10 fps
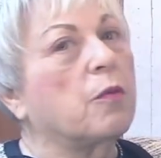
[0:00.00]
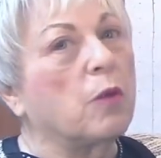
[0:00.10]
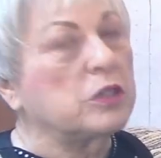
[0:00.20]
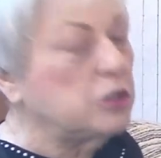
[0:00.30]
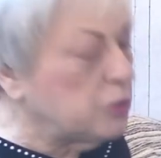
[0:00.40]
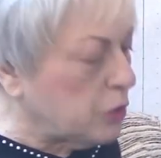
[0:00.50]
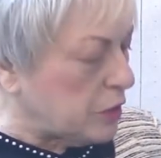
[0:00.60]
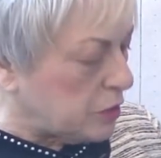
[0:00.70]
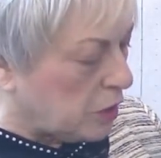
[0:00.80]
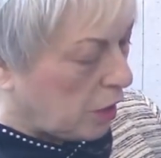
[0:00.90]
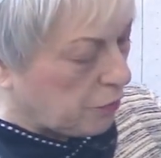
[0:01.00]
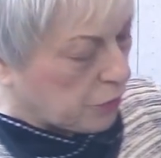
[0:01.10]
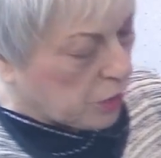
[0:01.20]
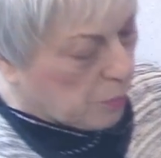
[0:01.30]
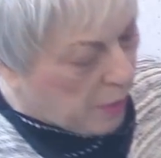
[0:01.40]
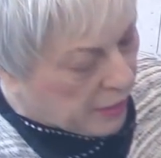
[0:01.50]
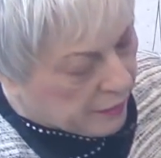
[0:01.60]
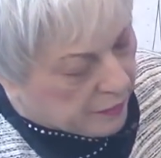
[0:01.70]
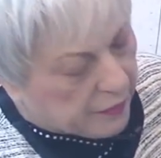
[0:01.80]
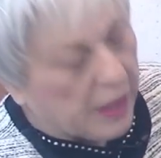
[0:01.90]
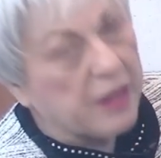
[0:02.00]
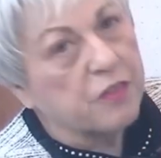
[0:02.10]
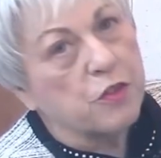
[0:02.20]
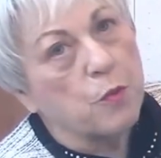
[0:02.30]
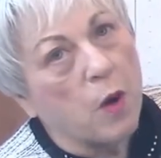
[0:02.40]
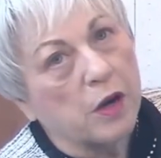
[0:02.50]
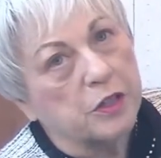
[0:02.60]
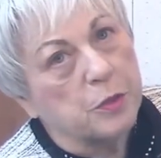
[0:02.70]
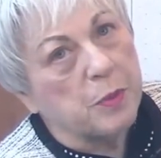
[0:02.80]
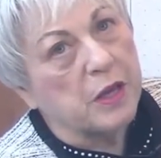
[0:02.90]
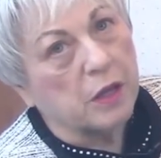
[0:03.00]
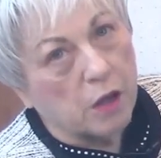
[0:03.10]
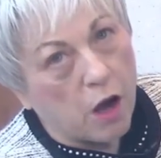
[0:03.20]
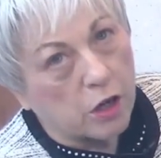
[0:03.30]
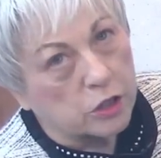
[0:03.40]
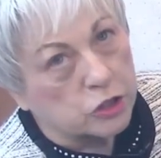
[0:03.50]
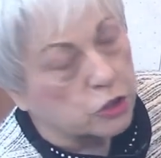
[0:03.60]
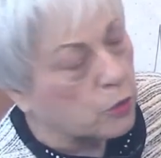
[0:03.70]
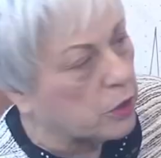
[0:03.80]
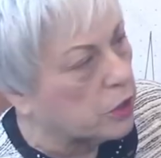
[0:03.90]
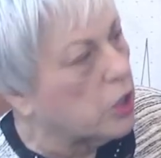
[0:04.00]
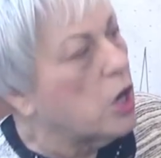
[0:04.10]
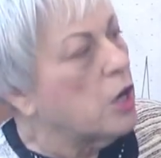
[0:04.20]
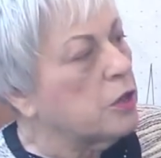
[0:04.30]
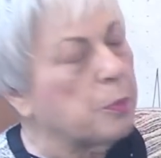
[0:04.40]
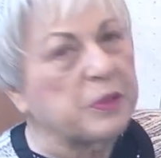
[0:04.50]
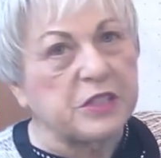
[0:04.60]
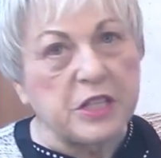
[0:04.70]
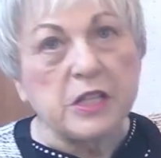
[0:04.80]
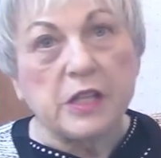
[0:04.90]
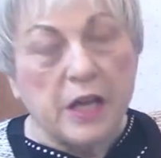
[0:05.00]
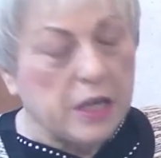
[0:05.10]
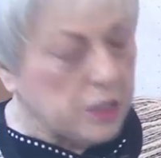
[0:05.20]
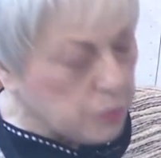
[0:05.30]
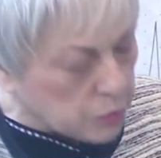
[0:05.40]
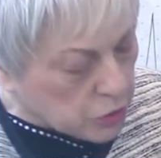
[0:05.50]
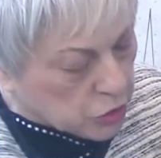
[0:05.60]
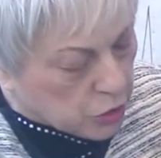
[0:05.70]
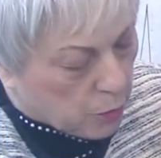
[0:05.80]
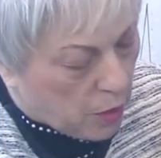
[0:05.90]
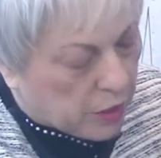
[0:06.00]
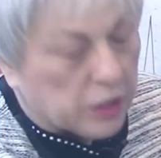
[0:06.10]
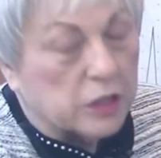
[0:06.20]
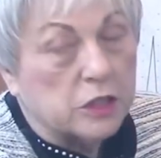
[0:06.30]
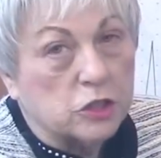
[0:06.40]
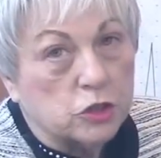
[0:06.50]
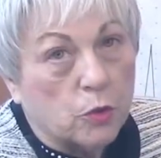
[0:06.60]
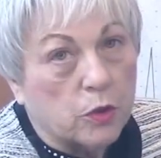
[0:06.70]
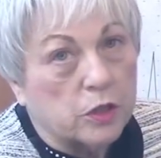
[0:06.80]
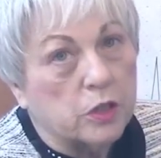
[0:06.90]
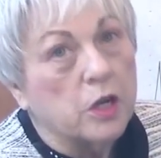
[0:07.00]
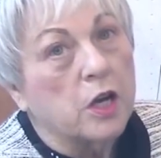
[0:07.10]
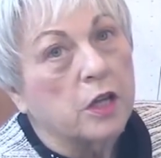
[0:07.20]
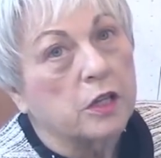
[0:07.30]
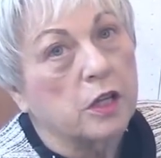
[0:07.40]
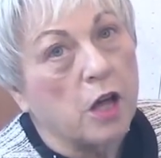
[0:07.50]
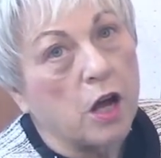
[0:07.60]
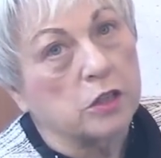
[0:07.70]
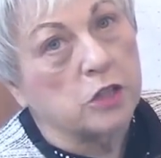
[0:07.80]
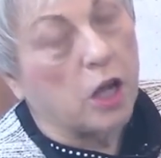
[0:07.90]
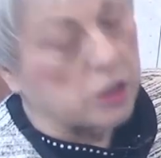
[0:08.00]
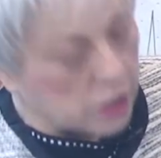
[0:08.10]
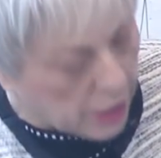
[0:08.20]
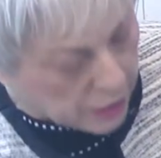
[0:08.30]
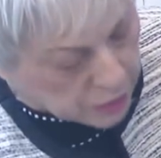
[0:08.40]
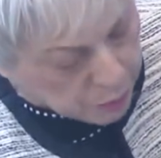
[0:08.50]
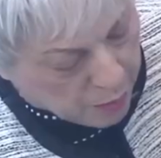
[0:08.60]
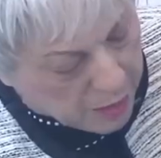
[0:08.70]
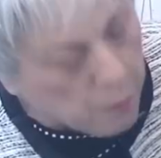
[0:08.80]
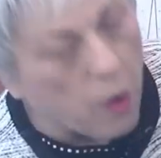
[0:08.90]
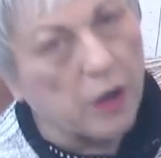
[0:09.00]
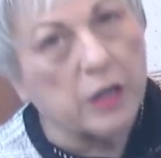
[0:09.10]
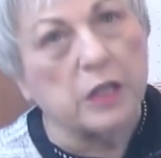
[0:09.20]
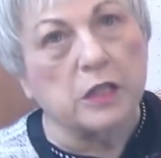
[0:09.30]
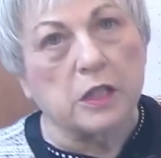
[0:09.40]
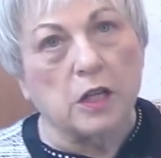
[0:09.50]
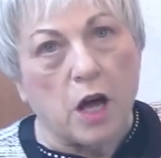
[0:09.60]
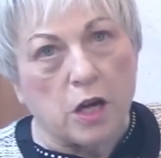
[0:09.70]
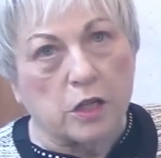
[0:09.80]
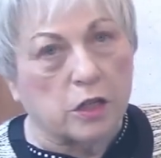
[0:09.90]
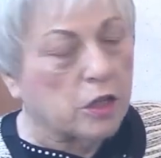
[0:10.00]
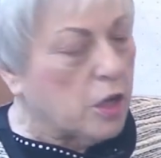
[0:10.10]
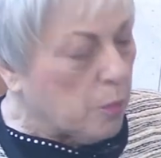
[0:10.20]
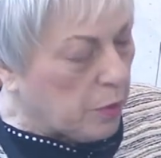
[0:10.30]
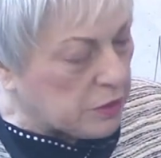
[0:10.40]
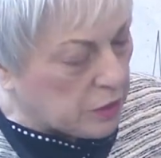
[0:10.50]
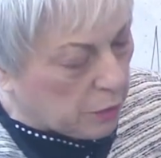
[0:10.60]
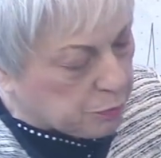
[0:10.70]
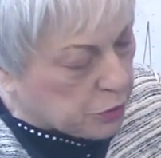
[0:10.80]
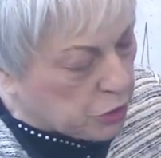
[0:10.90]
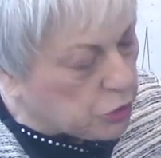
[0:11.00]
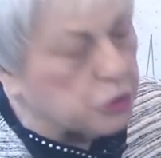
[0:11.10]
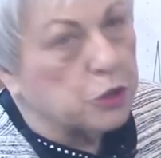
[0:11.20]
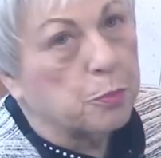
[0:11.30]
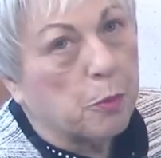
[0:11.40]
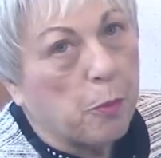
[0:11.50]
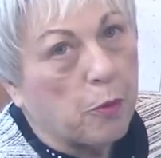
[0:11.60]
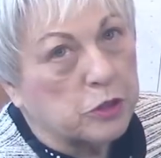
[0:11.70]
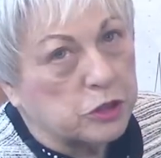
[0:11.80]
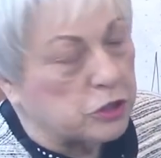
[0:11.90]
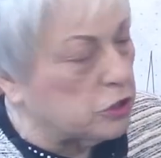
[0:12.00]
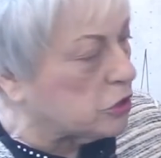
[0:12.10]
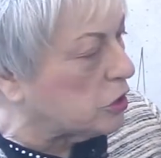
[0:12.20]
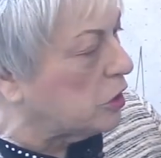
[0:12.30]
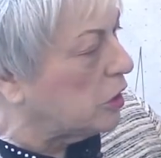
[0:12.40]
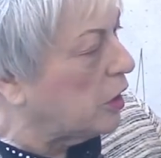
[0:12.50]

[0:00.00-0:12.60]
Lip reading: Once you've traced it off, you're going to make it the length you want it to be, longer, shorter. The petite ladies will usually want it a little shorter. The taller ladies may want it a little longer, but it's up to you, your proportions.